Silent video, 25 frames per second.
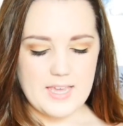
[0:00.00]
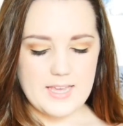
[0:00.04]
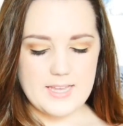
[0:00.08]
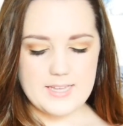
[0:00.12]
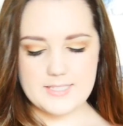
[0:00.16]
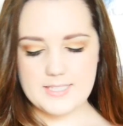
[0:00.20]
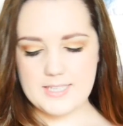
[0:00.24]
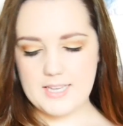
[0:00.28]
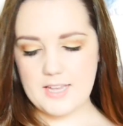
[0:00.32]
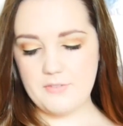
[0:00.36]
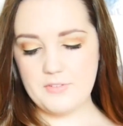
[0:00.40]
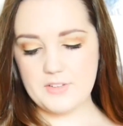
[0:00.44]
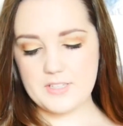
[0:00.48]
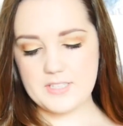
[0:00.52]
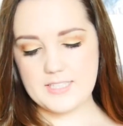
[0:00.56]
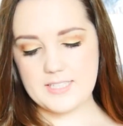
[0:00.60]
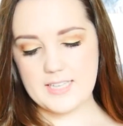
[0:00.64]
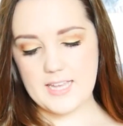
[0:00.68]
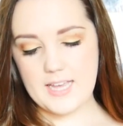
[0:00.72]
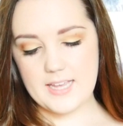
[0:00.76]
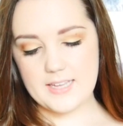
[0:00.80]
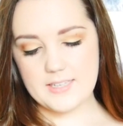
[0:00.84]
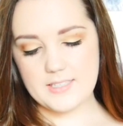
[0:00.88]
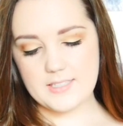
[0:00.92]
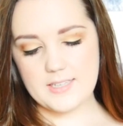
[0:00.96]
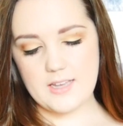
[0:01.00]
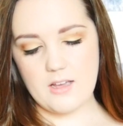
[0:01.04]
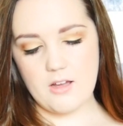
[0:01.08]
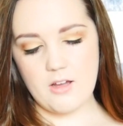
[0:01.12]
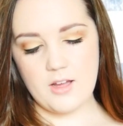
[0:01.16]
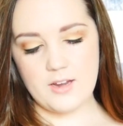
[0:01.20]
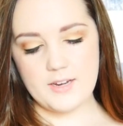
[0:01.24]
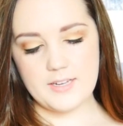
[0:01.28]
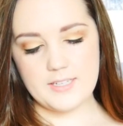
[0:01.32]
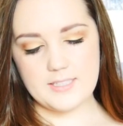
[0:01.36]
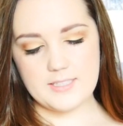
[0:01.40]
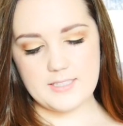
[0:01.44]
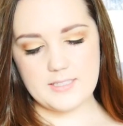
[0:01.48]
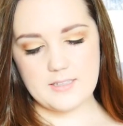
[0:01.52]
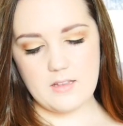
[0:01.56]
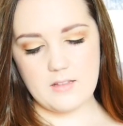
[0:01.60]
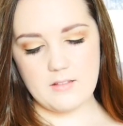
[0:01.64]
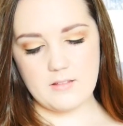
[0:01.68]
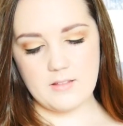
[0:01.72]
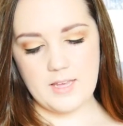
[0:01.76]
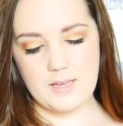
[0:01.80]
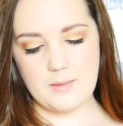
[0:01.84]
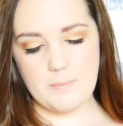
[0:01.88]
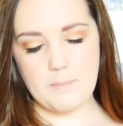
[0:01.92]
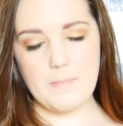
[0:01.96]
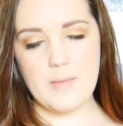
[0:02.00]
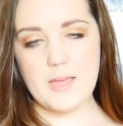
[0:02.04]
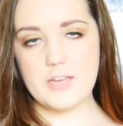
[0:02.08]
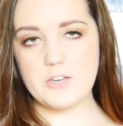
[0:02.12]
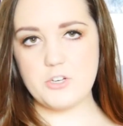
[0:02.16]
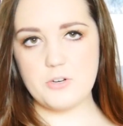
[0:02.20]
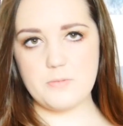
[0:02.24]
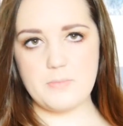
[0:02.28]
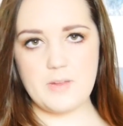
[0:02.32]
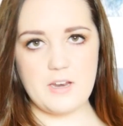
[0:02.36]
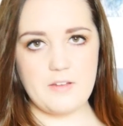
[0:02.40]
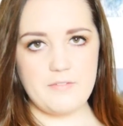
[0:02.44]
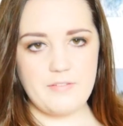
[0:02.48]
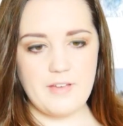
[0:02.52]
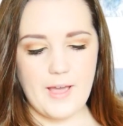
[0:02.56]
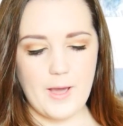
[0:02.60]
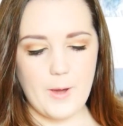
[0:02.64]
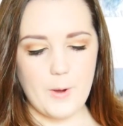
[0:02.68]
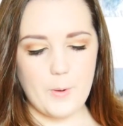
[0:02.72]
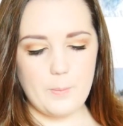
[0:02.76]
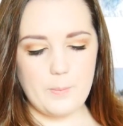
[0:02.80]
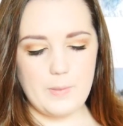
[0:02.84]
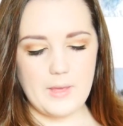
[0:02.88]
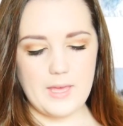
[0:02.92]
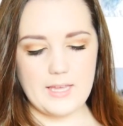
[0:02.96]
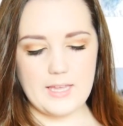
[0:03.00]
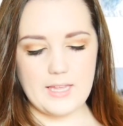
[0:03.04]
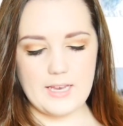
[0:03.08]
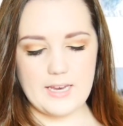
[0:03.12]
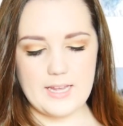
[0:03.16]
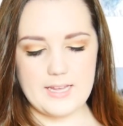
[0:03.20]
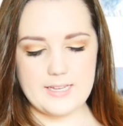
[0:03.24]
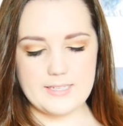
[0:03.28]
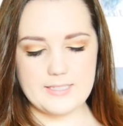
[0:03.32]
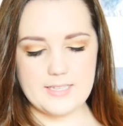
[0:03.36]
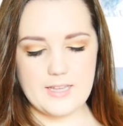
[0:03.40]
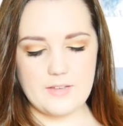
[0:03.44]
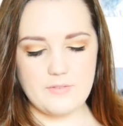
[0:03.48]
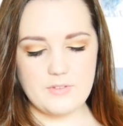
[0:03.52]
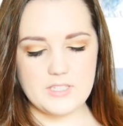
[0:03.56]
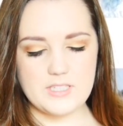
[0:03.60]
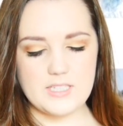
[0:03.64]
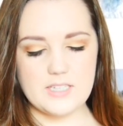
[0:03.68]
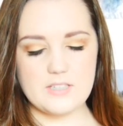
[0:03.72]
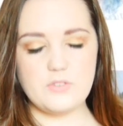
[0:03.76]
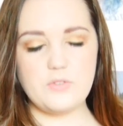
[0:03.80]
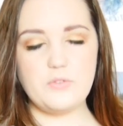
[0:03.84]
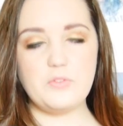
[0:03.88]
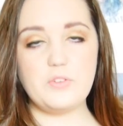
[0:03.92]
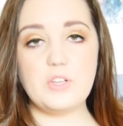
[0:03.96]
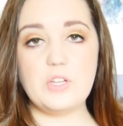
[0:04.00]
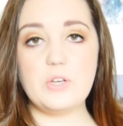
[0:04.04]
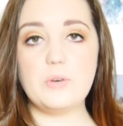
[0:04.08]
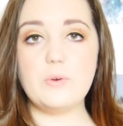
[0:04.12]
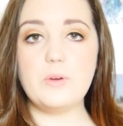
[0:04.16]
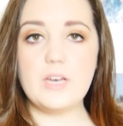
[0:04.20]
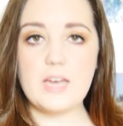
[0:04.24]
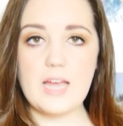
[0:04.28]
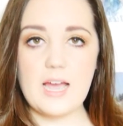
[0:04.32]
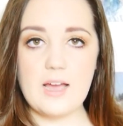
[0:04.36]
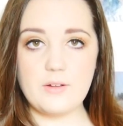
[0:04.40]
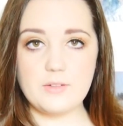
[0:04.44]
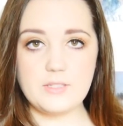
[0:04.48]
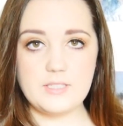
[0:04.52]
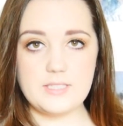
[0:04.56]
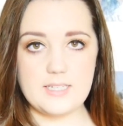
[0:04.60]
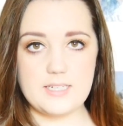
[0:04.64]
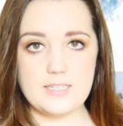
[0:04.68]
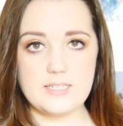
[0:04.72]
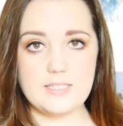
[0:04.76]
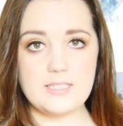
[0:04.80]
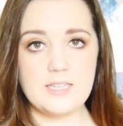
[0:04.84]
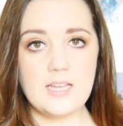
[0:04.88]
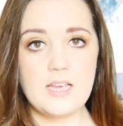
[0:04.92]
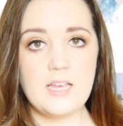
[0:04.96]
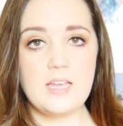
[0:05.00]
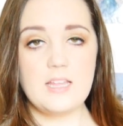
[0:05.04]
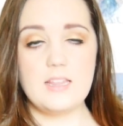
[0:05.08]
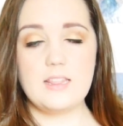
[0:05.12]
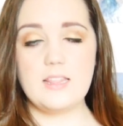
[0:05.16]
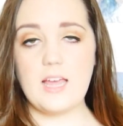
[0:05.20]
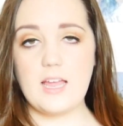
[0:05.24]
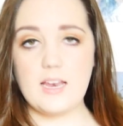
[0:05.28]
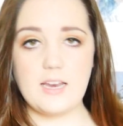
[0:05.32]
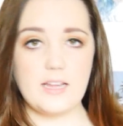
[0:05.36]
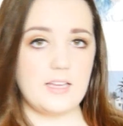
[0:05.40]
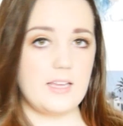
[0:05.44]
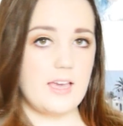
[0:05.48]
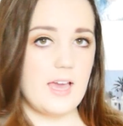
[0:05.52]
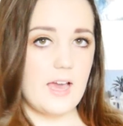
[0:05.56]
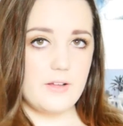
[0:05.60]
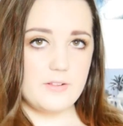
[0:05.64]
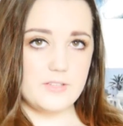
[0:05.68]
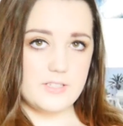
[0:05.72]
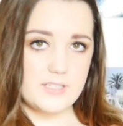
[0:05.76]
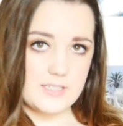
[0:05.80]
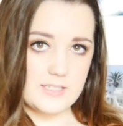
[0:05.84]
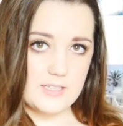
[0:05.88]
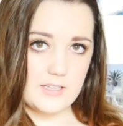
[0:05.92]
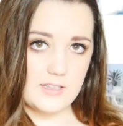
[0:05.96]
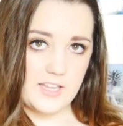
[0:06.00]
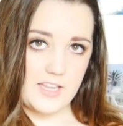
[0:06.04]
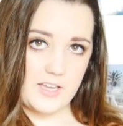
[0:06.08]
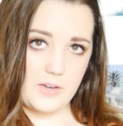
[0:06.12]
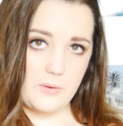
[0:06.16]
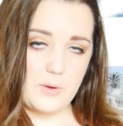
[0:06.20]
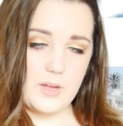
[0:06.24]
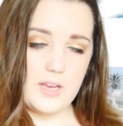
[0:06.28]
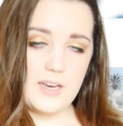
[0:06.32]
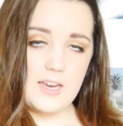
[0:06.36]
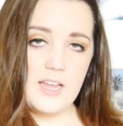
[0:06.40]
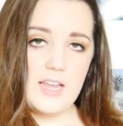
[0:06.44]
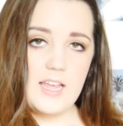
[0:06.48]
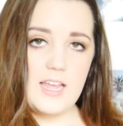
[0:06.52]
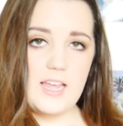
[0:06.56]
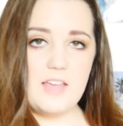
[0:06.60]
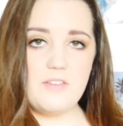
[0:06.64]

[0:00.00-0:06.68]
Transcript: is if it says on its like measurement of how big it is, if it says fluid ounces, then it counts as a liquid.